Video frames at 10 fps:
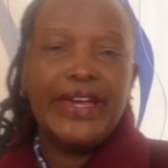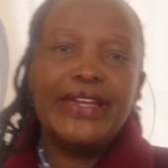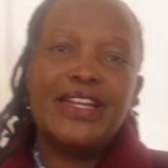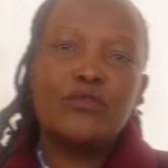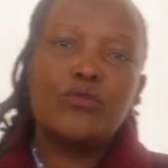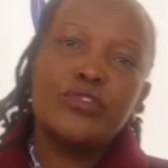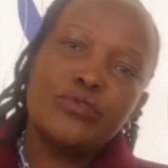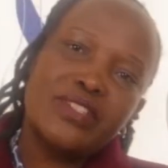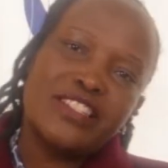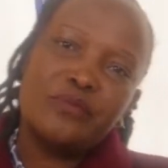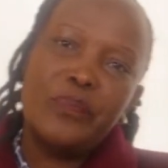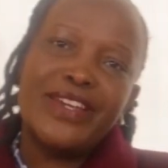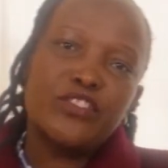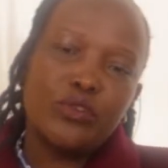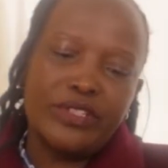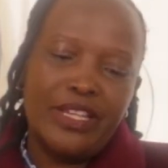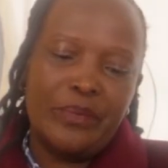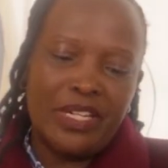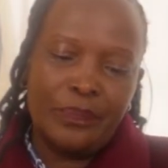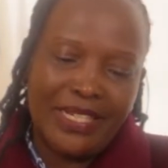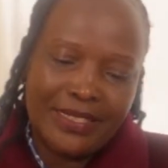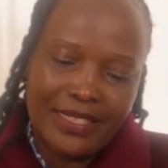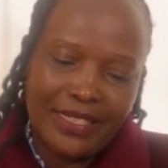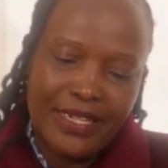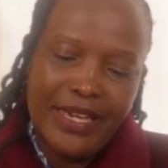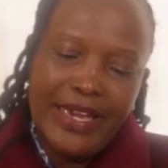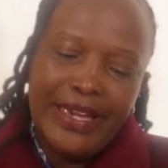and I would want to just mention them in passing.